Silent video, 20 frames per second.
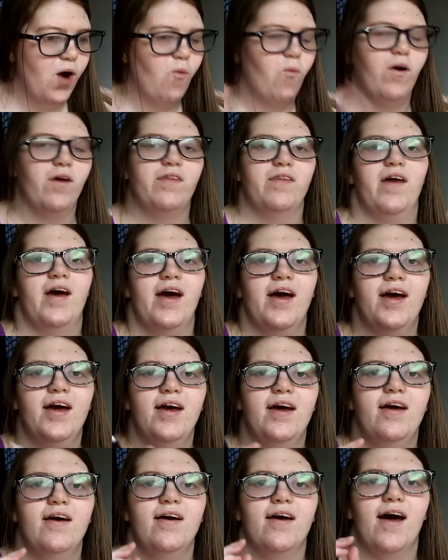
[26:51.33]
when
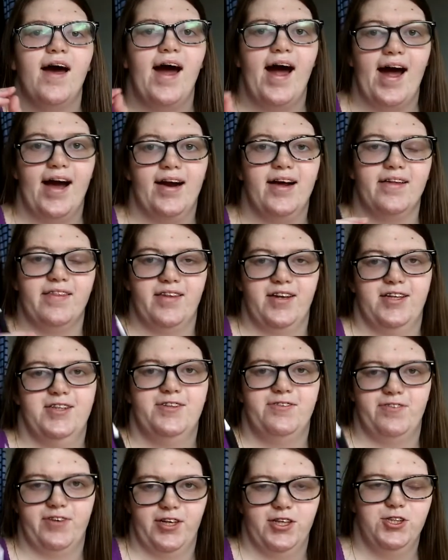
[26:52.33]
they added
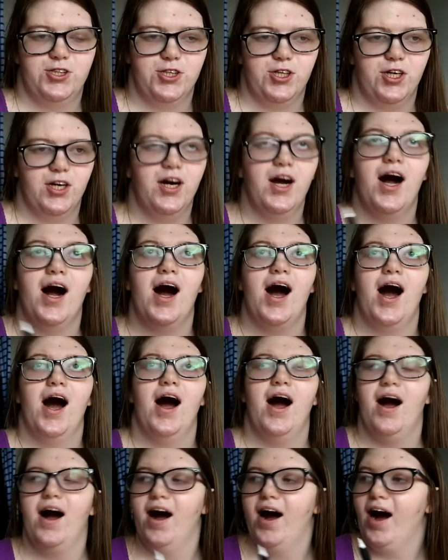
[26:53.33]
this feature,
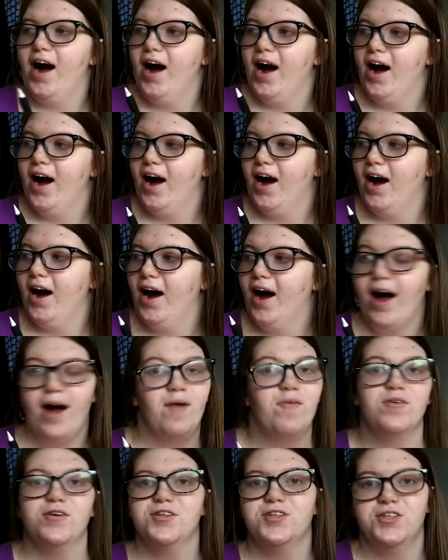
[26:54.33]

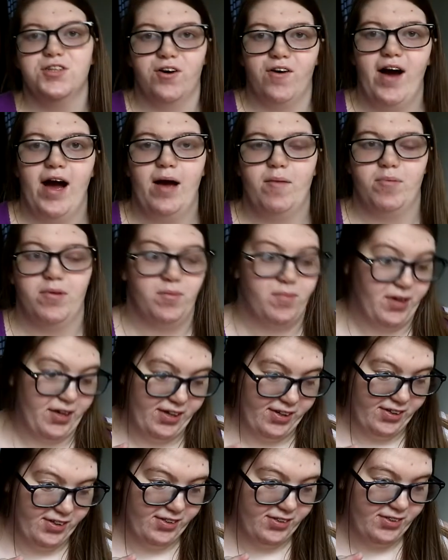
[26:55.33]
I was so happy
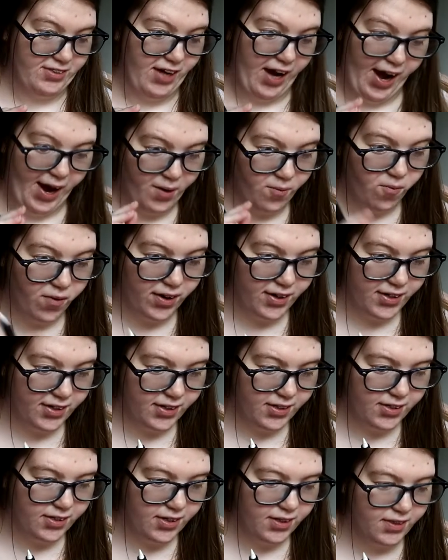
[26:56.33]
because I
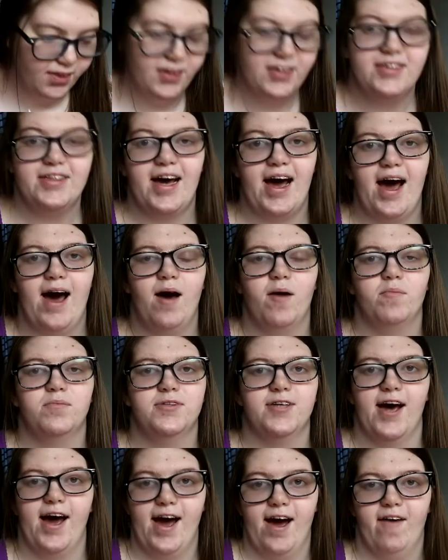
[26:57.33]
wanted this app
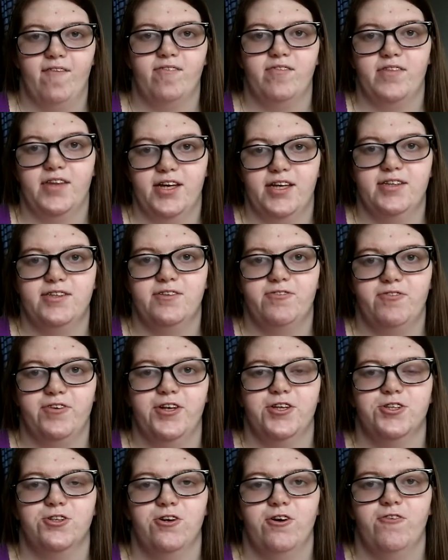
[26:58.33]
to have this
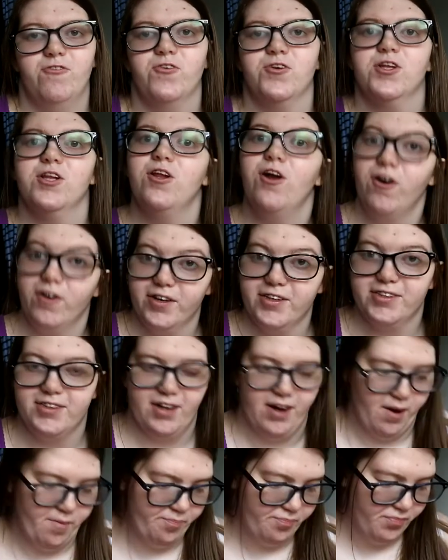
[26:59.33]
feature for the longest
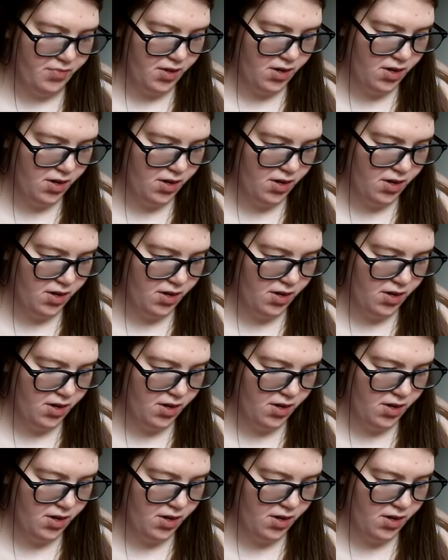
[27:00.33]
time.